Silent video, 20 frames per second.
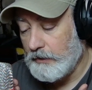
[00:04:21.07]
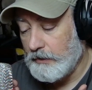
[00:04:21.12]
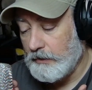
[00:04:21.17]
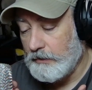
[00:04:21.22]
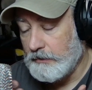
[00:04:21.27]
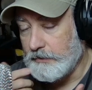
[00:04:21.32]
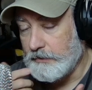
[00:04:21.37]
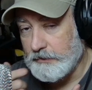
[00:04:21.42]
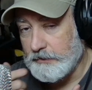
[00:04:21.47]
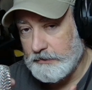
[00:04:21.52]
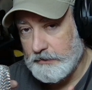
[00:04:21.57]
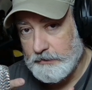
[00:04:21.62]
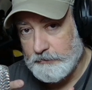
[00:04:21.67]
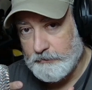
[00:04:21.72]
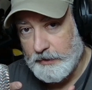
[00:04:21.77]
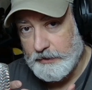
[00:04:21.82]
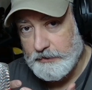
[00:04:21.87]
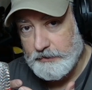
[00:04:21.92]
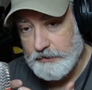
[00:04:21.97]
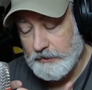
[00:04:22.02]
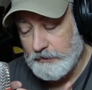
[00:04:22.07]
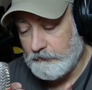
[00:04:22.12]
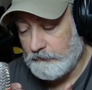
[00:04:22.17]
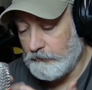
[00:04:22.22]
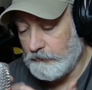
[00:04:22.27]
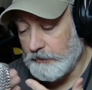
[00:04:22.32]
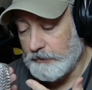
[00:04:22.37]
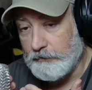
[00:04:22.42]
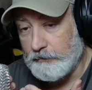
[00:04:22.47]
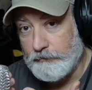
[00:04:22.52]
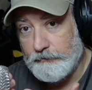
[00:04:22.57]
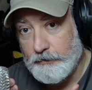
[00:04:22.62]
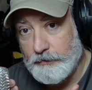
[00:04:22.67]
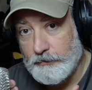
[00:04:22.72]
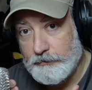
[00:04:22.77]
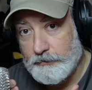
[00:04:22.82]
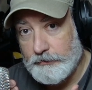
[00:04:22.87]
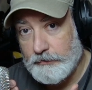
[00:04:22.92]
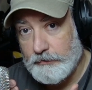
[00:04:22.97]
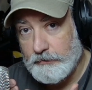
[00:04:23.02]
distance myself with the
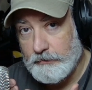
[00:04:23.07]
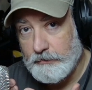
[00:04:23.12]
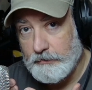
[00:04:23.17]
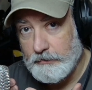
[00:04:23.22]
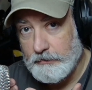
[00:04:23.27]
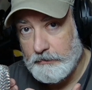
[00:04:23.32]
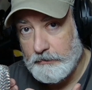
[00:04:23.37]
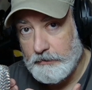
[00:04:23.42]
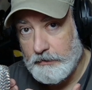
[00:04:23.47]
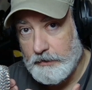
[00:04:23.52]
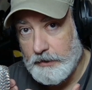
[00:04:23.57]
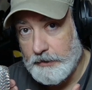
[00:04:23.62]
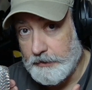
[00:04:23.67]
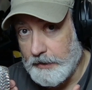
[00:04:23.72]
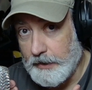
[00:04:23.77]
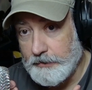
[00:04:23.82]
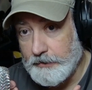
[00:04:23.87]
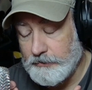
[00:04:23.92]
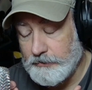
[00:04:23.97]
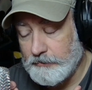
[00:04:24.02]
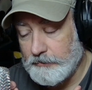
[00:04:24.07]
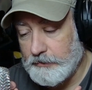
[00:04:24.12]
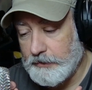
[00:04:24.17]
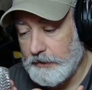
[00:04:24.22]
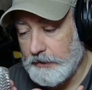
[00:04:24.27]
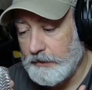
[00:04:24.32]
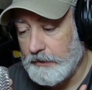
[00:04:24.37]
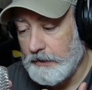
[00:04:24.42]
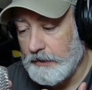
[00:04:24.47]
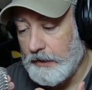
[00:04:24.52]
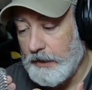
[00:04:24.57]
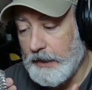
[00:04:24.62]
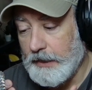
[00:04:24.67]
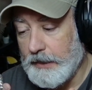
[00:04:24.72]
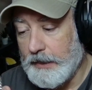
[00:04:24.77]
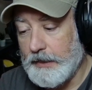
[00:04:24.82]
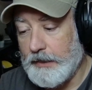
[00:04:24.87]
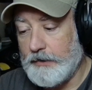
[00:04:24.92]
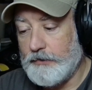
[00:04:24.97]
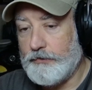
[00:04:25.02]
filter unconsciously and
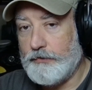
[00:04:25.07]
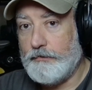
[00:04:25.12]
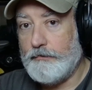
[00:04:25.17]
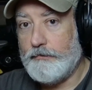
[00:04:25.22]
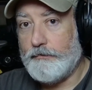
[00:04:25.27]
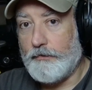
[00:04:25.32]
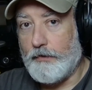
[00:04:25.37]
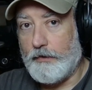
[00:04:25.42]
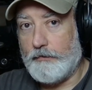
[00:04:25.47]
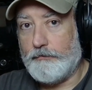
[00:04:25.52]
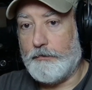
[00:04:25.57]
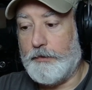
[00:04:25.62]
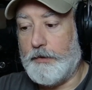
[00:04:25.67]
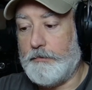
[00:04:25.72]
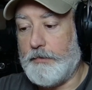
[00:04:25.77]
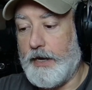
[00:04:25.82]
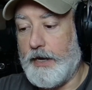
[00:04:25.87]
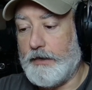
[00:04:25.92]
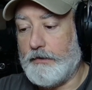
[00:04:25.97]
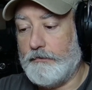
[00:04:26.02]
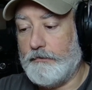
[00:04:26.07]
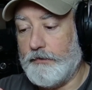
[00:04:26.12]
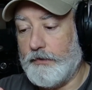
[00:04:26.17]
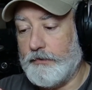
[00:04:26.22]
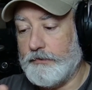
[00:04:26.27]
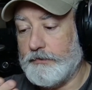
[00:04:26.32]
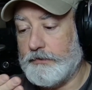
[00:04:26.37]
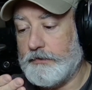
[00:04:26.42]
getting too far from the microphone.